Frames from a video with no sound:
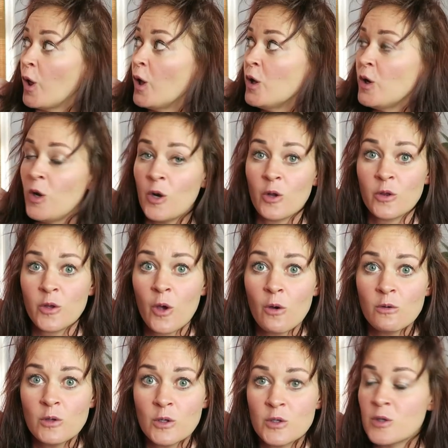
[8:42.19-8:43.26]
I need a
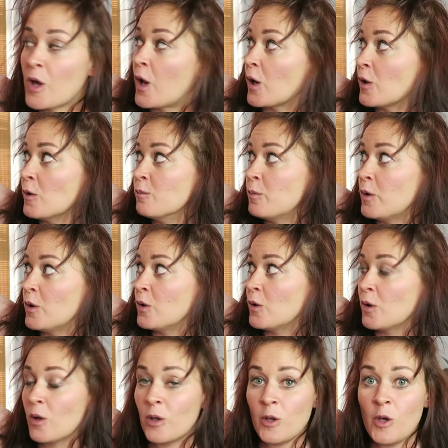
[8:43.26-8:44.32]
sausage that can be
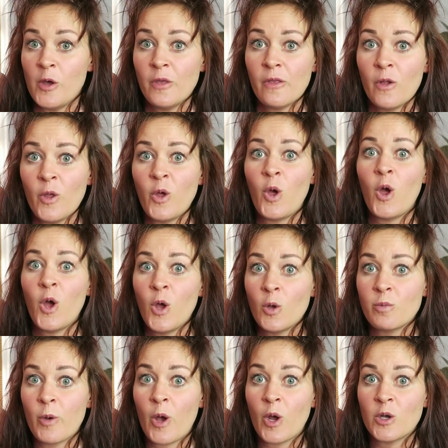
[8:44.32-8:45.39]
easily
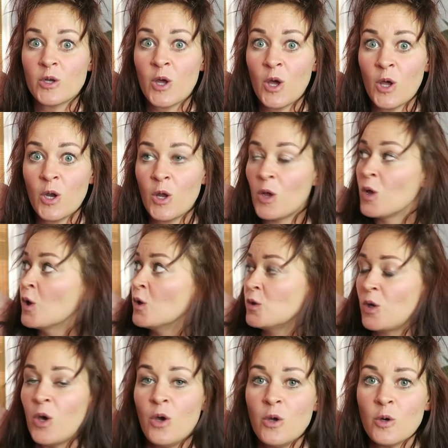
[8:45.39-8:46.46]
held by a tiny
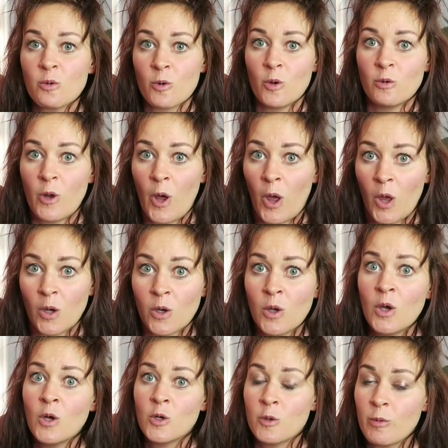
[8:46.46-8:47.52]
2-year-old hand
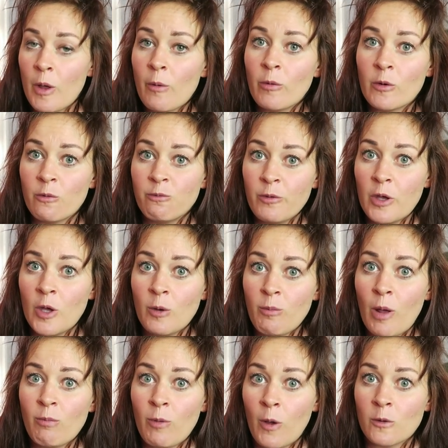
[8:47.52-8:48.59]
to be able to fit in
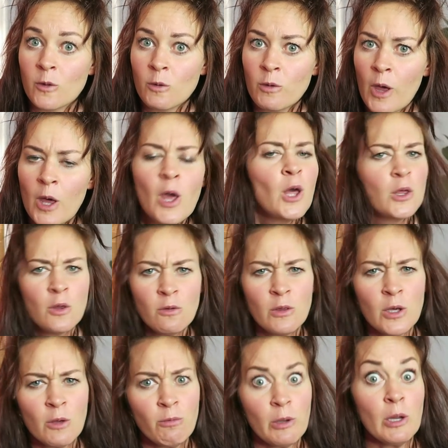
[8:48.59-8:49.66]
my mouth, okay? You
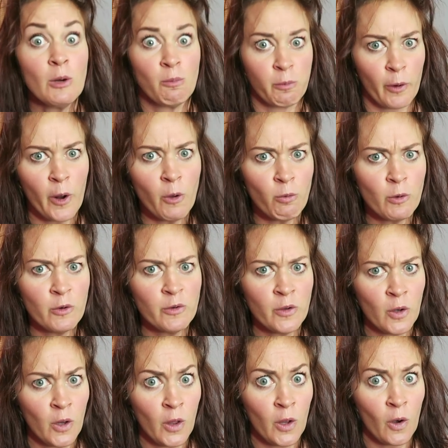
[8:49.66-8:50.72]
think I'm getting a bratwurst
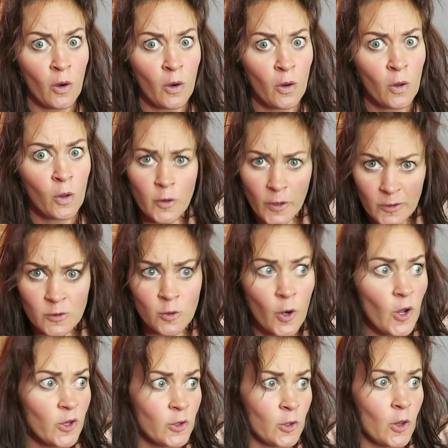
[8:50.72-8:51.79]
in here? That's
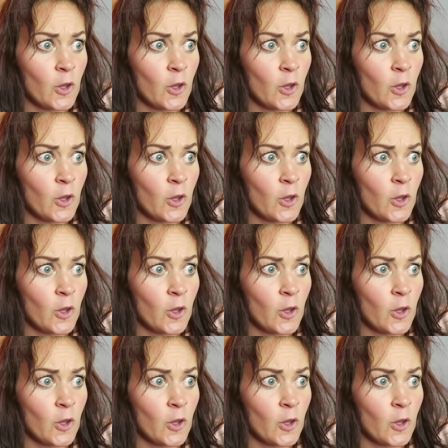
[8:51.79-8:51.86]
crazy.